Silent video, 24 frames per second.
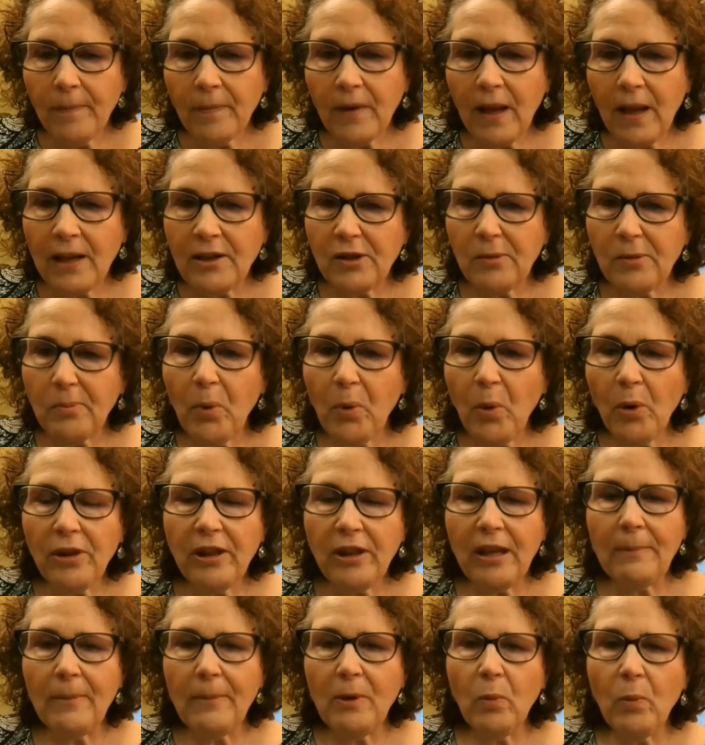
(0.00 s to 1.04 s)
and support
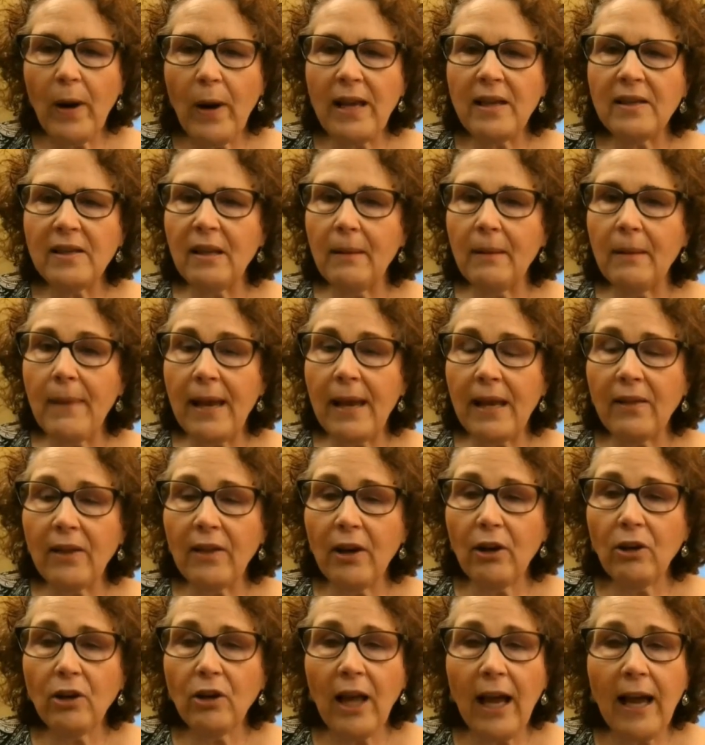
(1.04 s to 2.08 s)
them in ways that make
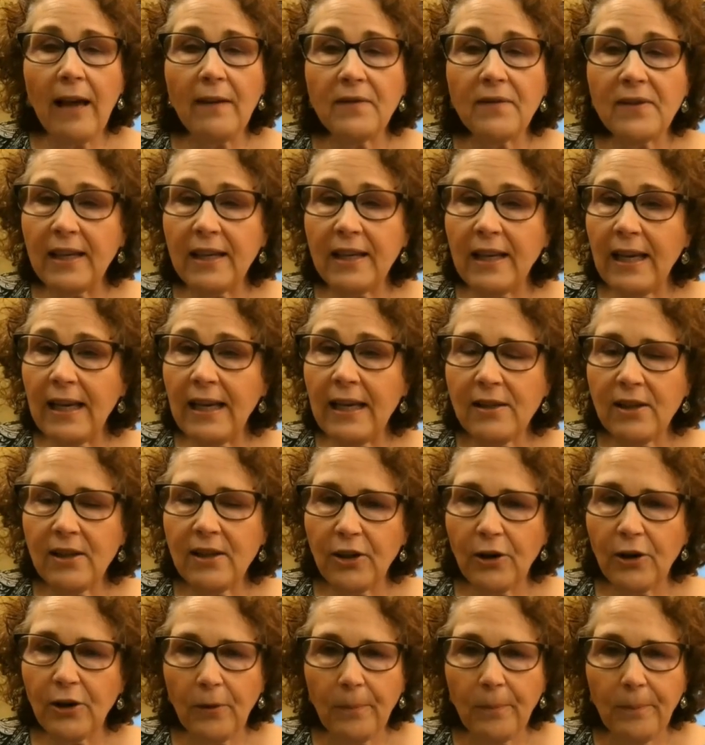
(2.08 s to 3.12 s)
their lives
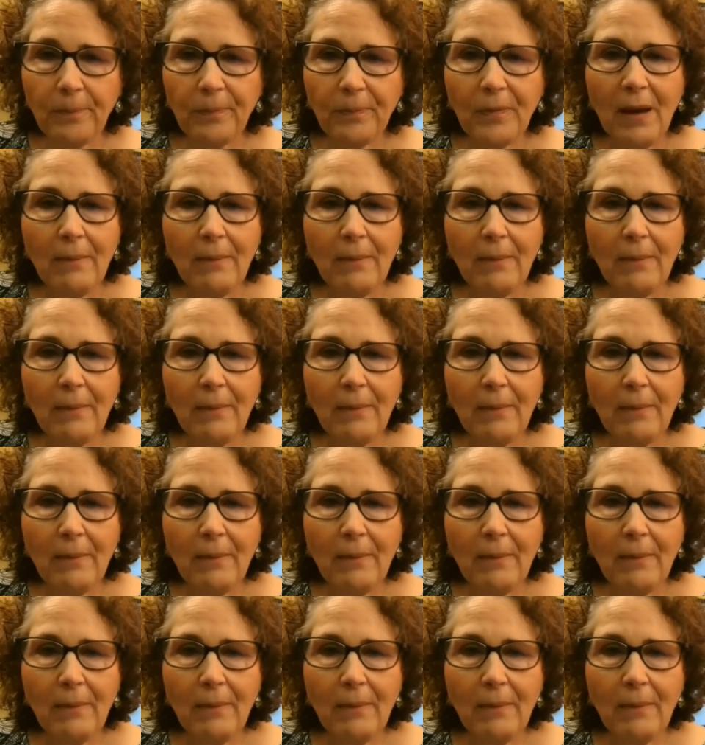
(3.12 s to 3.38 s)
easier,